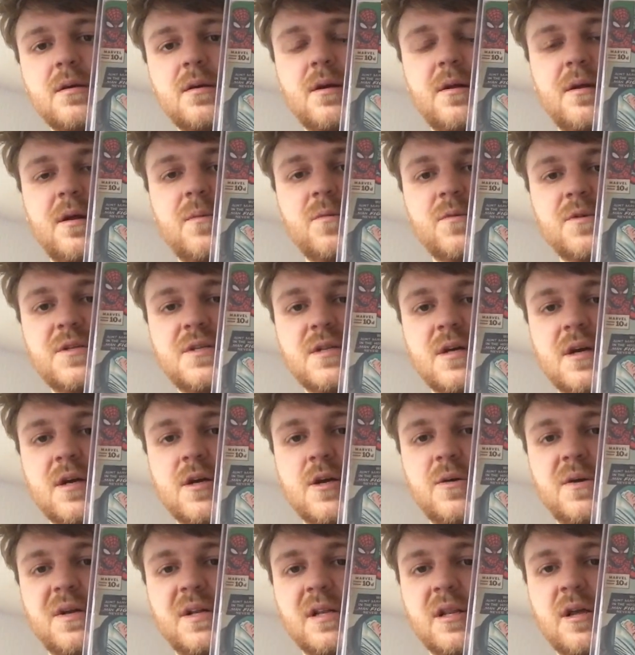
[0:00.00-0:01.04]
And then we'll start
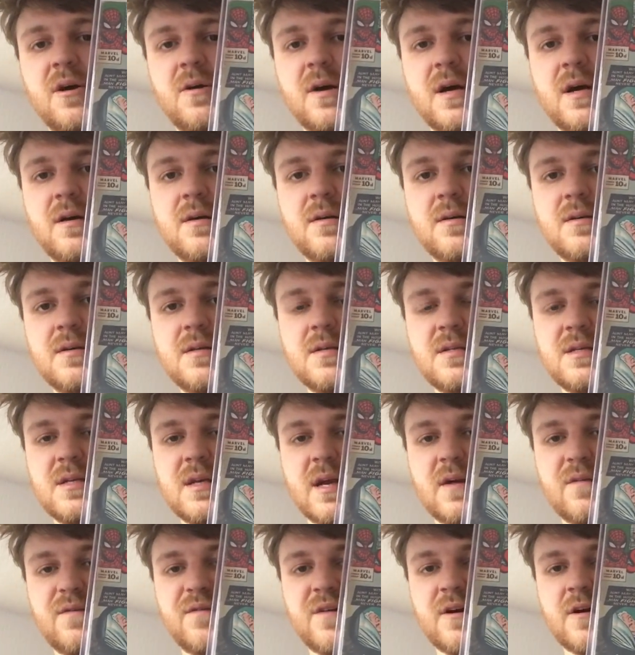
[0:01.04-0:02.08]
going lower, see
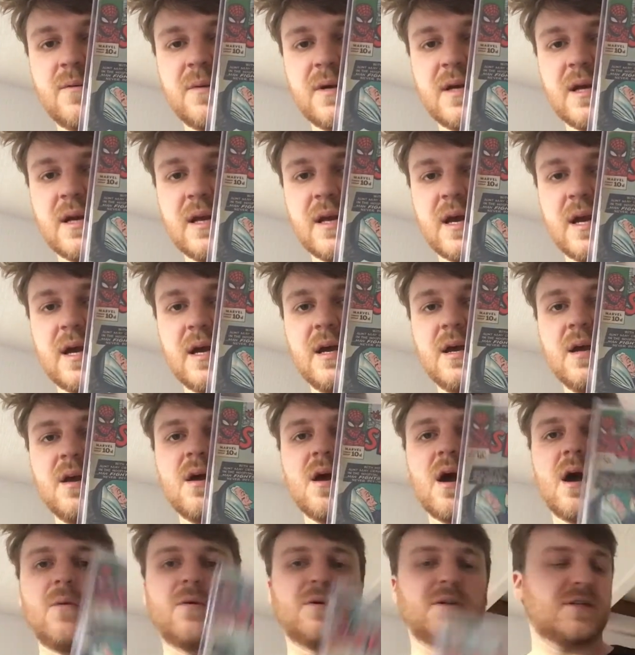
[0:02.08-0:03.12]
how far we can get.
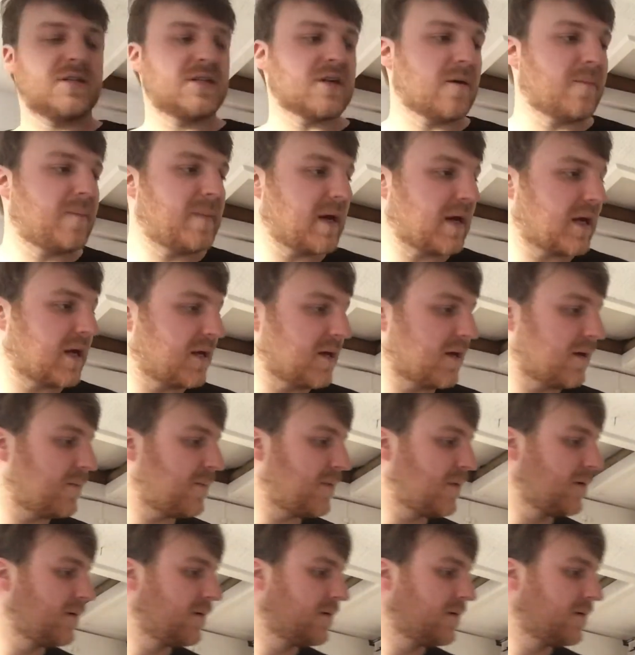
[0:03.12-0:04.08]
I want to start picking up,